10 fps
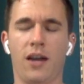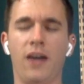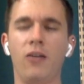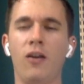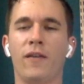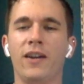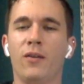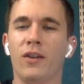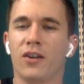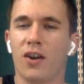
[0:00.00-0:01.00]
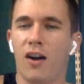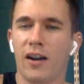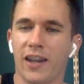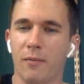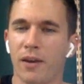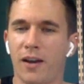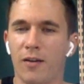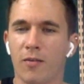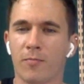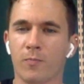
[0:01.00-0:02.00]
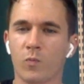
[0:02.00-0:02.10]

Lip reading: I don't know if I know what you're talking about.